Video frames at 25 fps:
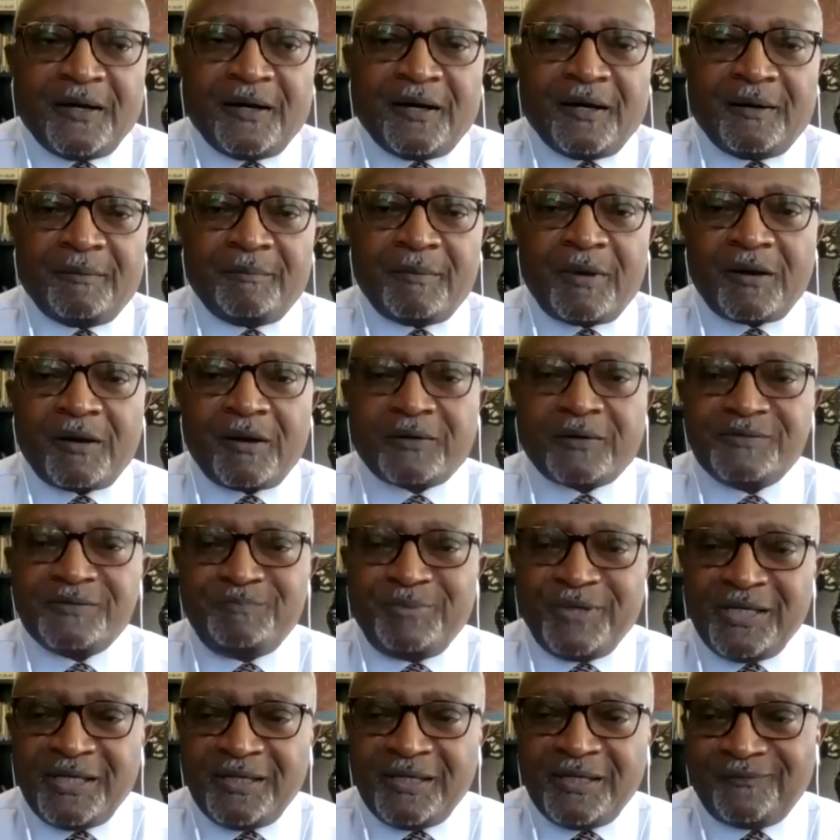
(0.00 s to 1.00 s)
Margaret
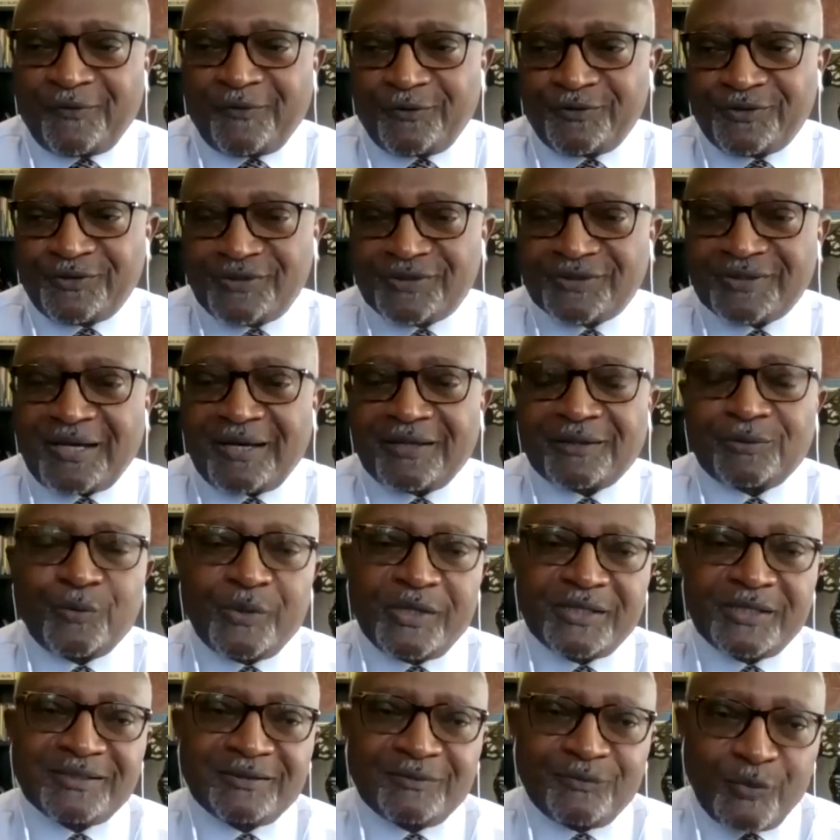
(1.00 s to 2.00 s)
Bean versus
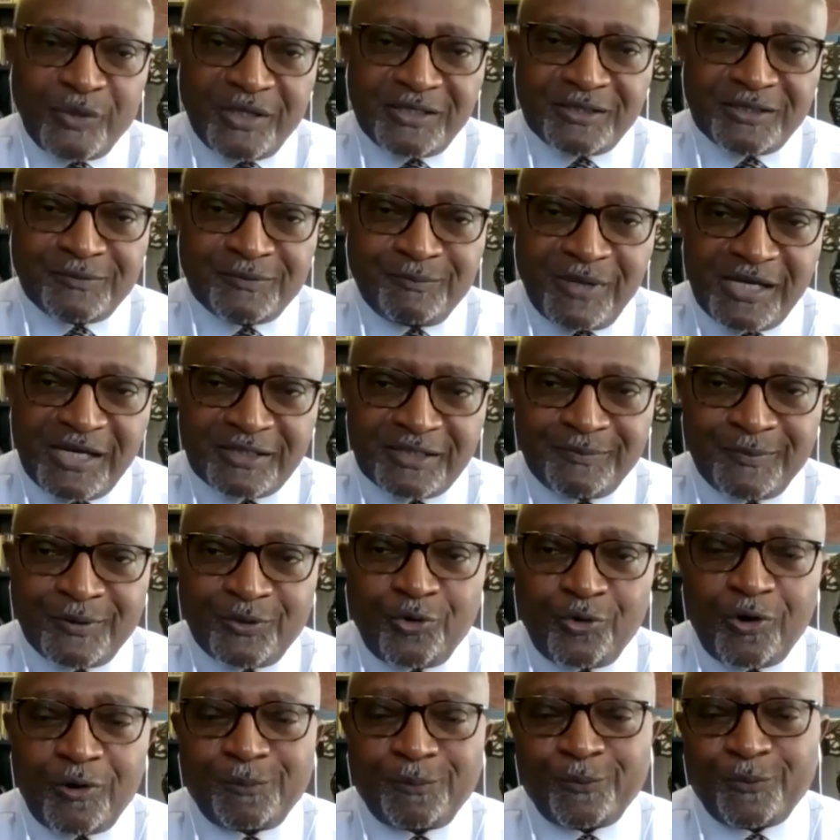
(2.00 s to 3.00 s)
Southwestern Waste Management
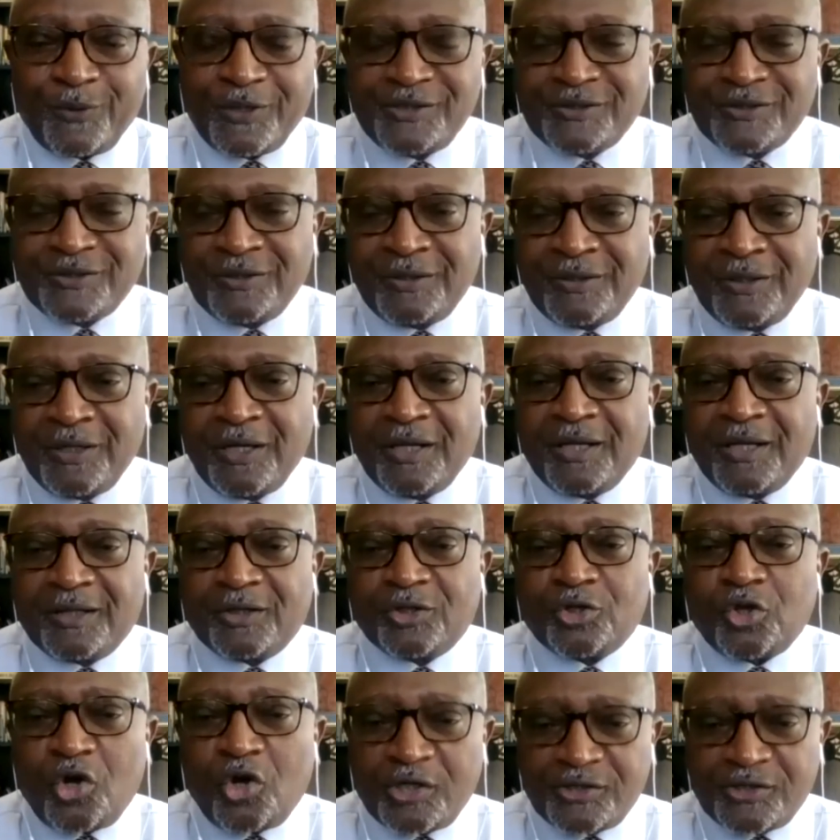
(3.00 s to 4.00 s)
Corporation
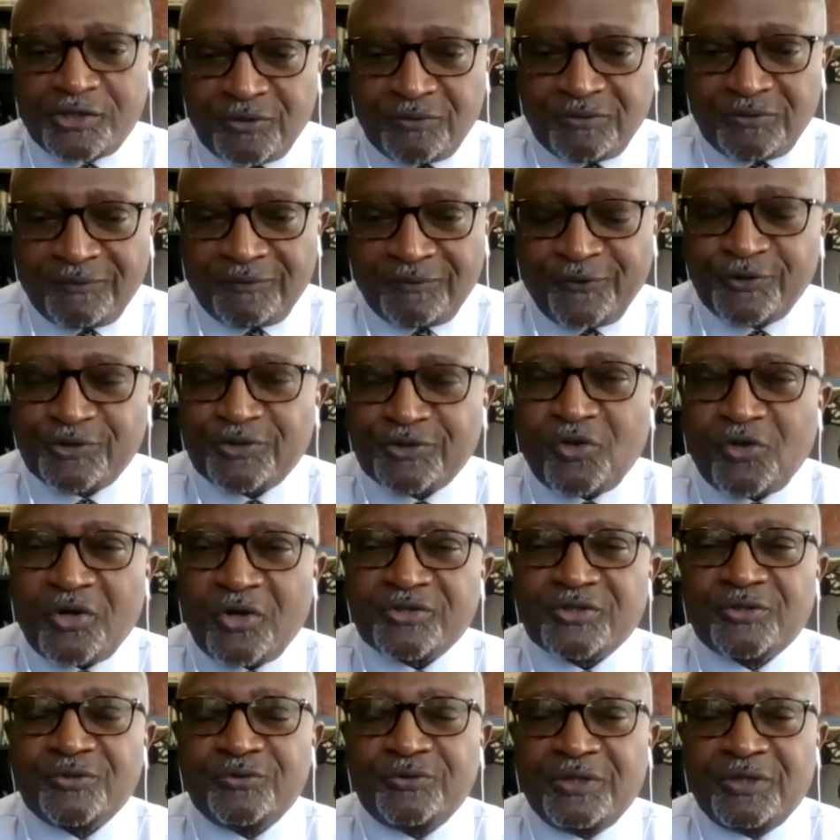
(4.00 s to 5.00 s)
lawsuit, the first
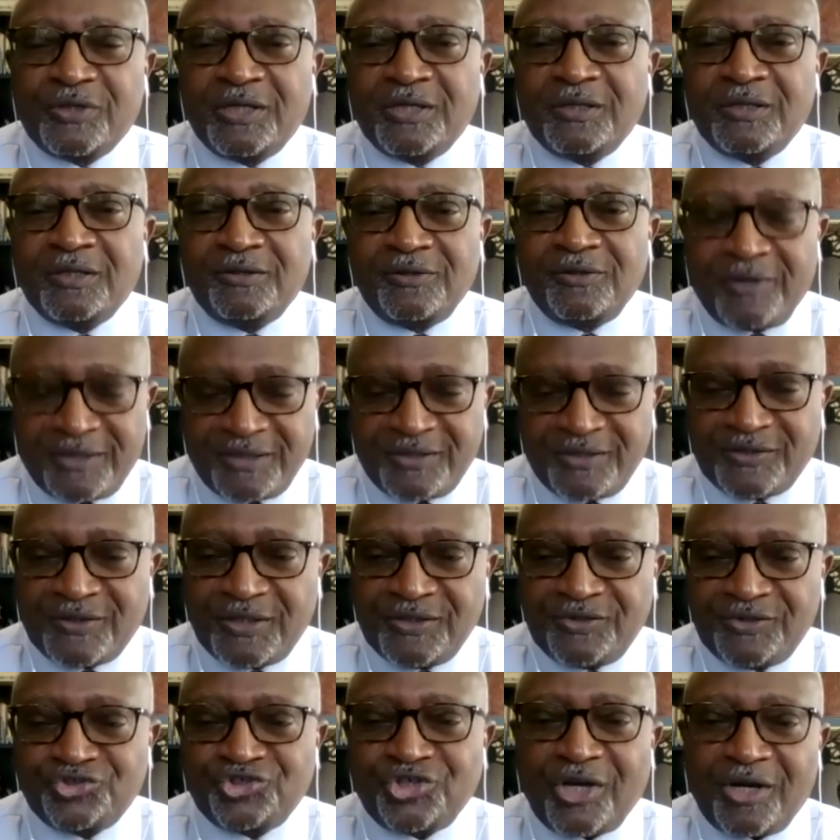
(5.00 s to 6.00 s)
lawsuit in the United
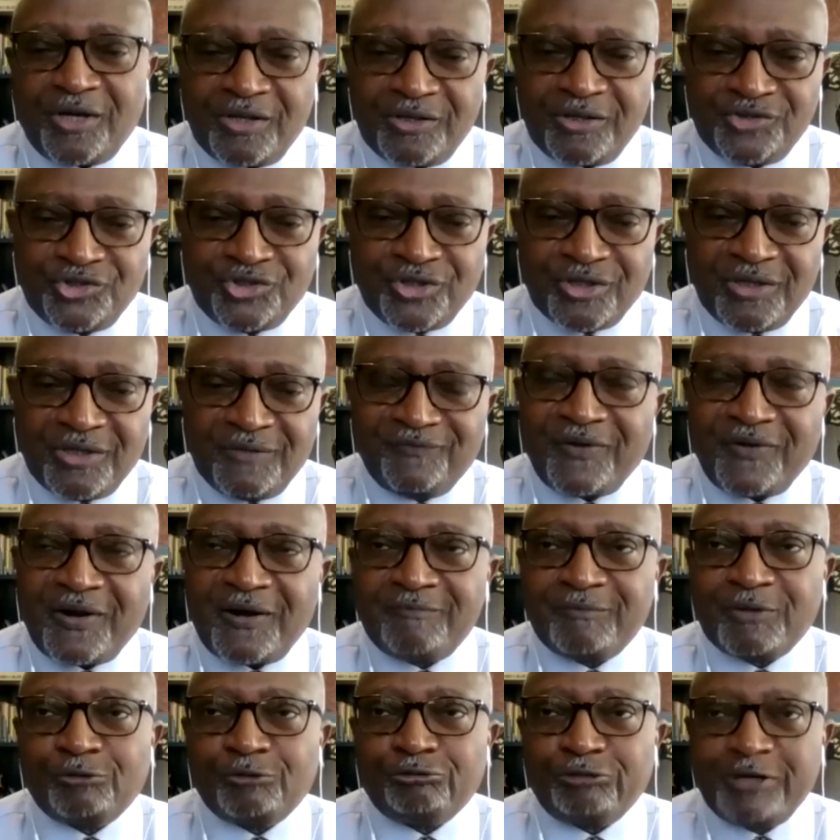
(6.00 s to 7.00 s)
States challenging
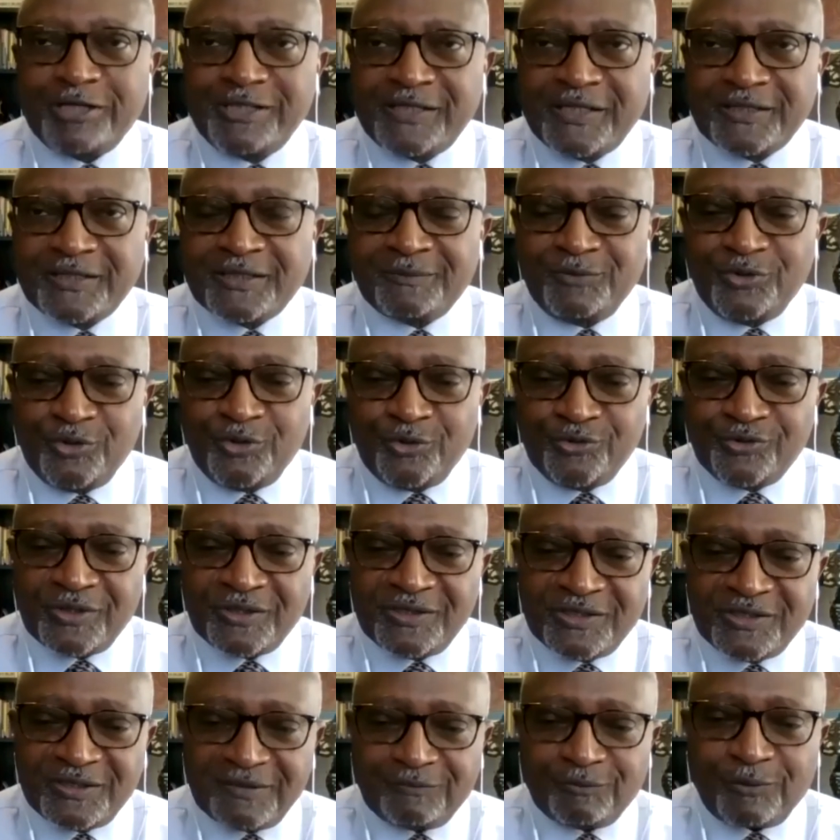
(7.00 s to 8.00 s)
environmental racism
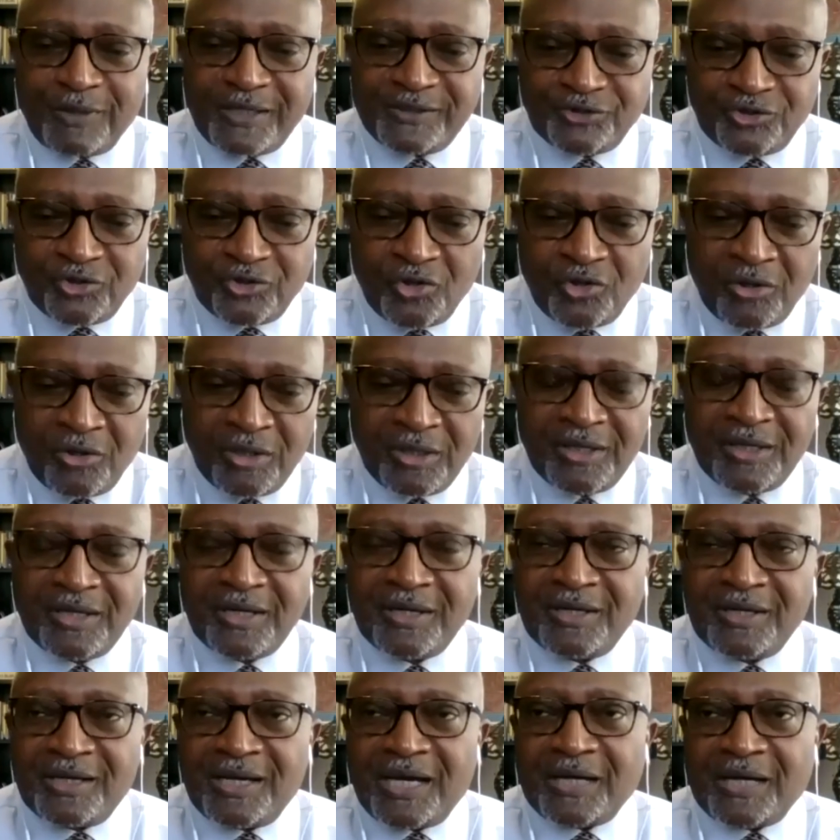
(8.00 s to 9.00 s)
using civil rights law.
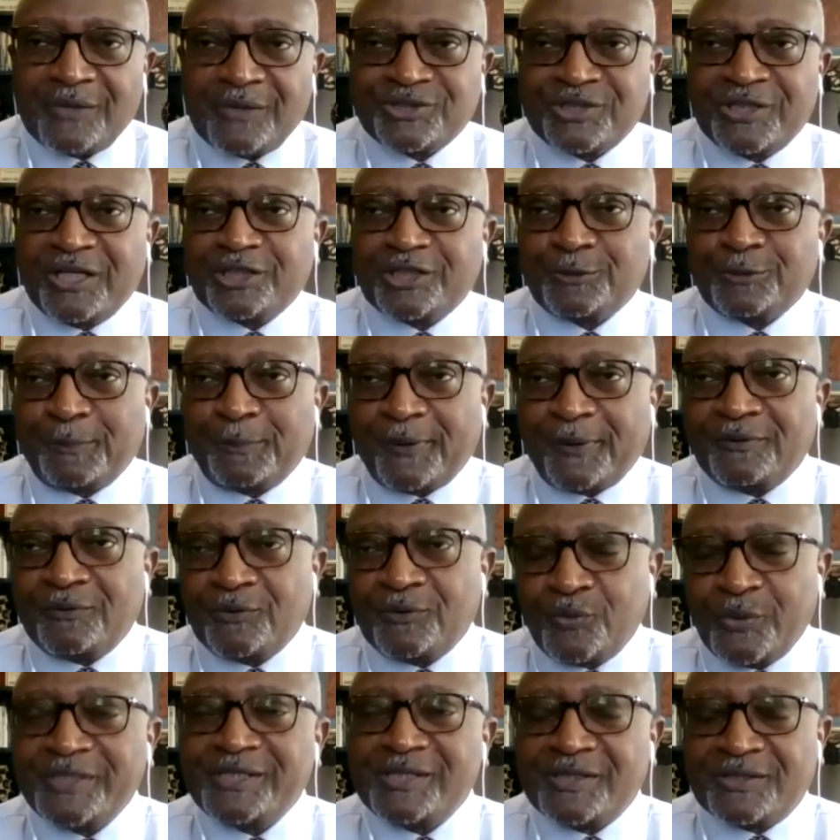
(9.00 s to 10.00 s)
I was an expert
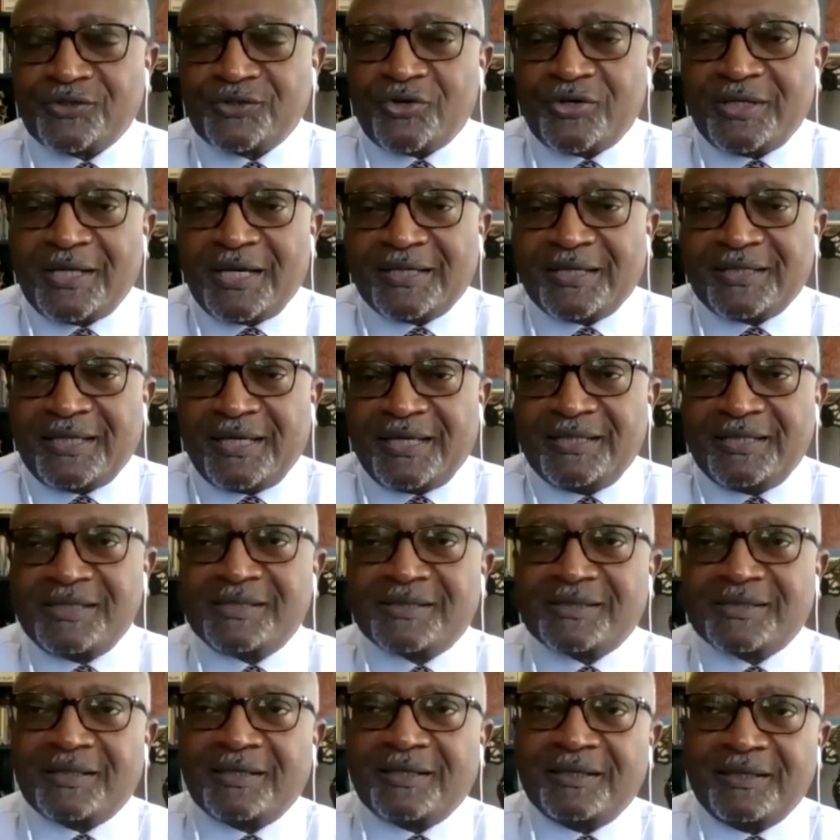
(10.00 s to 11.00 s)
witness on that
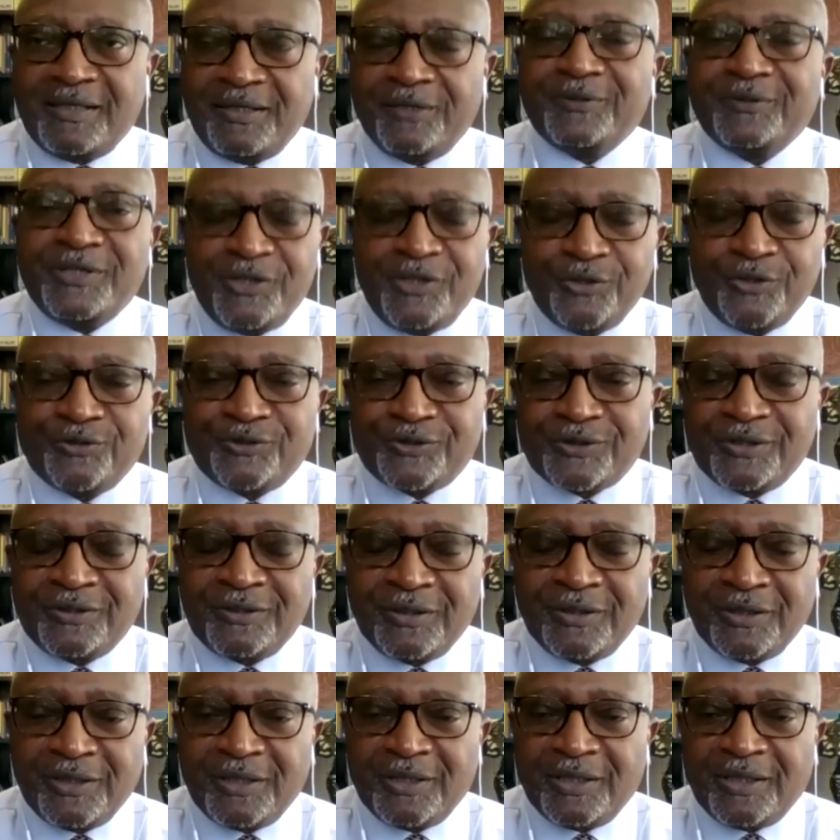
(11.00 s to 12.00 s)
case here in
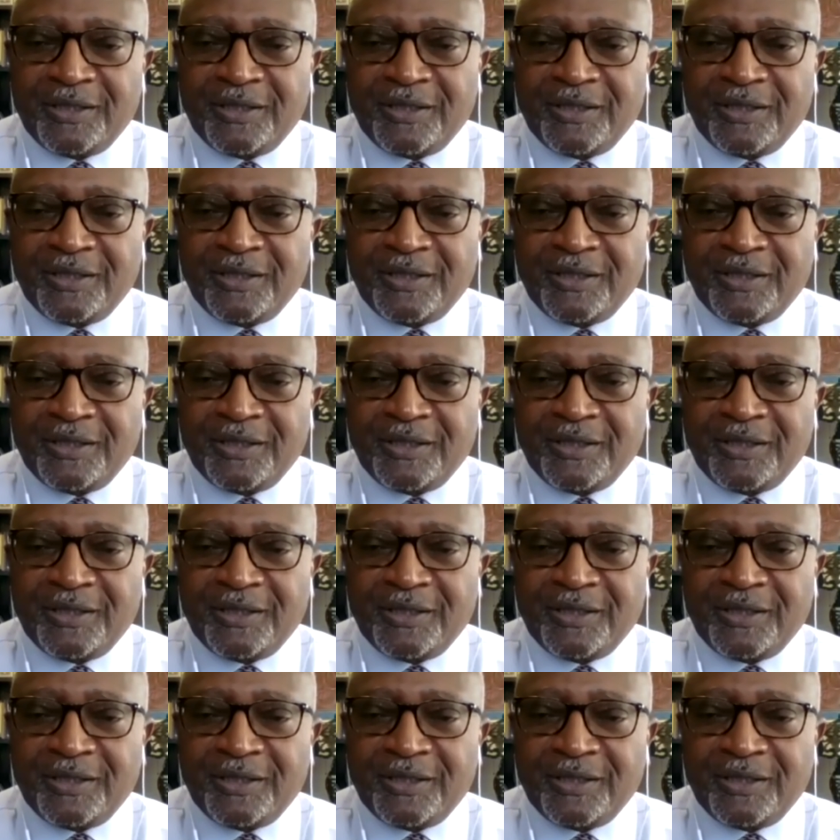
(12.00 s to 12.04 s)
Houston,